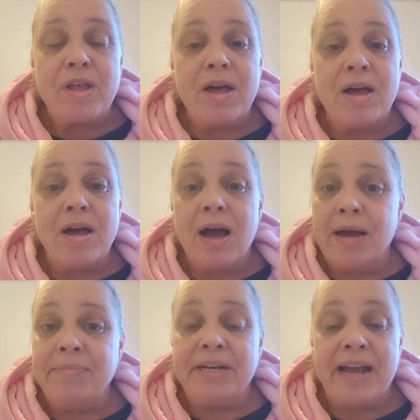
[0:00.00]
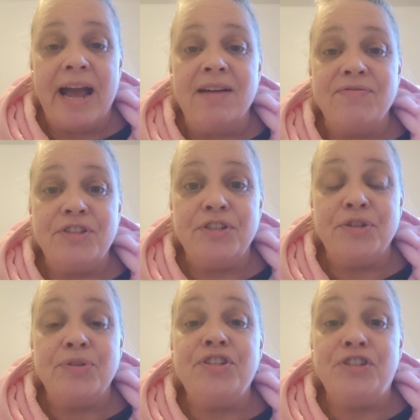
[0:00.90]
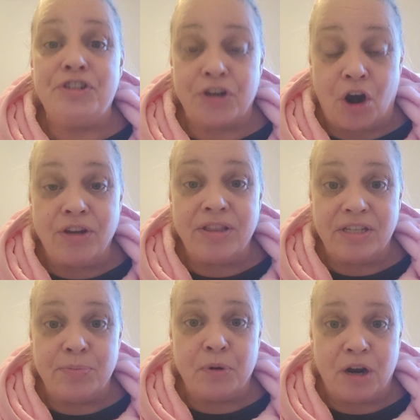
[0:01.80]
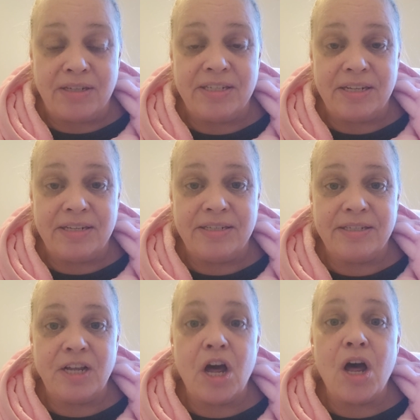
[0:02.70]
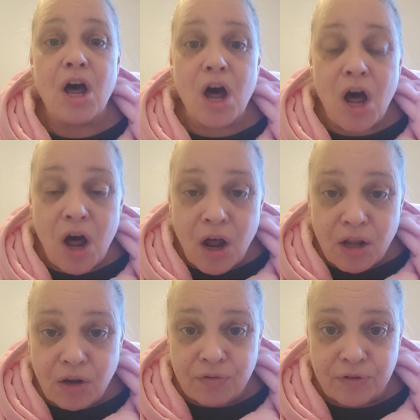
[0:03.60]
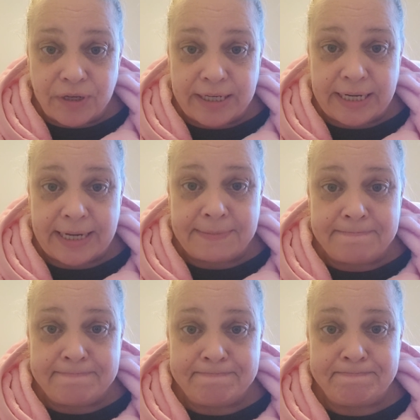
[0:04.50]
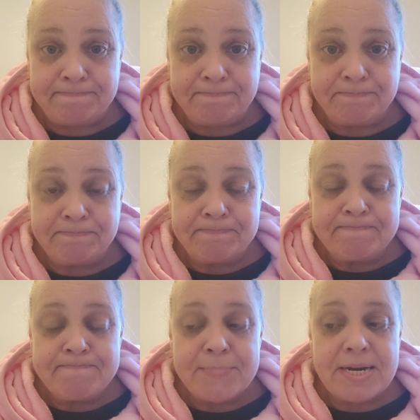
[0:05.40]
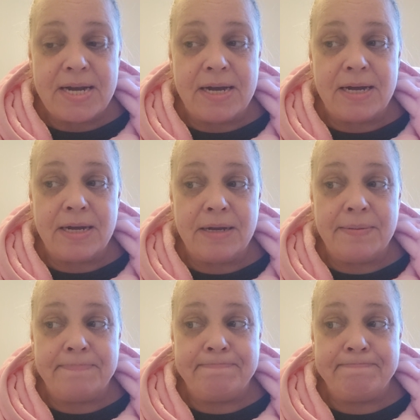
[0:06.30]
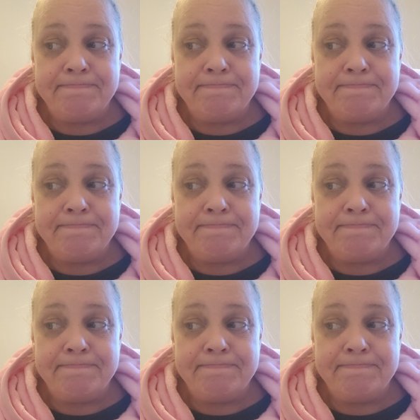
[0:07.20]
I'm going to have to start this process all over again. And